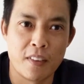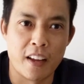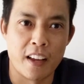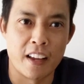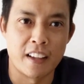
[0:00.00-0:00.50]

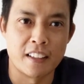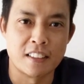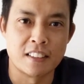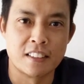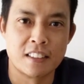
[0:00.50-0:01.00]

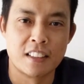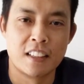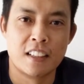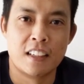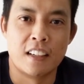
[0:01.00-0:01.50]
and
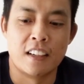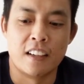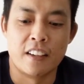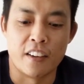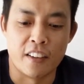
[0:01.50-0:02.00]

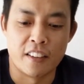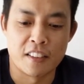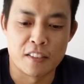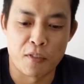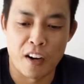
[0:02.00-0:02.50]
you know, this
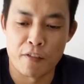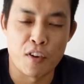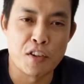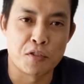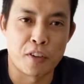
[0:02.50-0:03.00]
is what I've
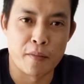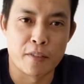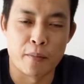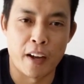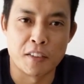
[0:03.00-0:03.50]
always dreamt
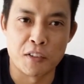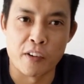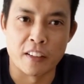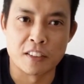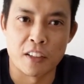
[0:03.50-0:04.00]
about
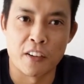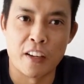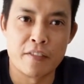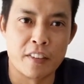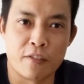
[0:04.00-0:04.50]
doing. So
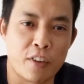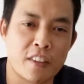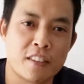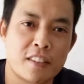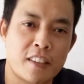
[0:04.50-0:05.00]
even when
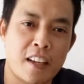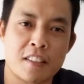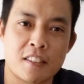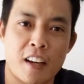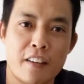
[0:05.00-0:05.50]
the days
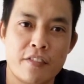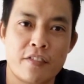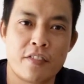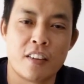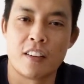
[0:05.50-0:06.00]
are
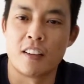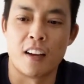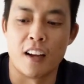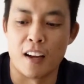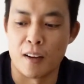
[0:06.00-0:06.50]
tough,
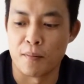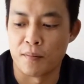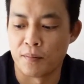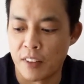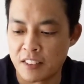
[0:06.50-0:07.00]

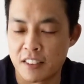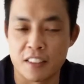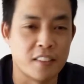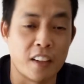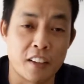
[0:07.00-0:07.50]
it's
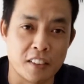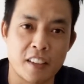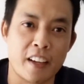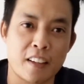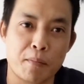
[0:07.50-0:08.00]
still a good
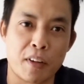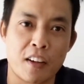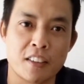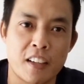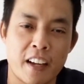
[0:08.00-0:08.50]
day
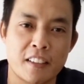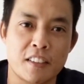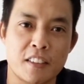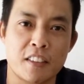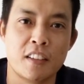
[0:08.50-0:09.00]
because I get
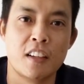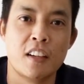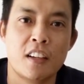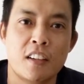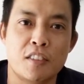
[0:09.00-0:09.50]
to
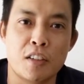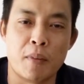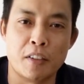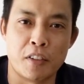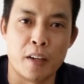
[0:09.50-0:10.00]
do
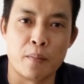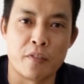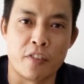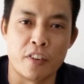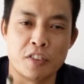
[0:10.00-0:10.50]
my dream
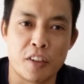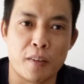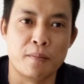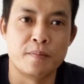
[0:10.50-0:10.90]
for a job.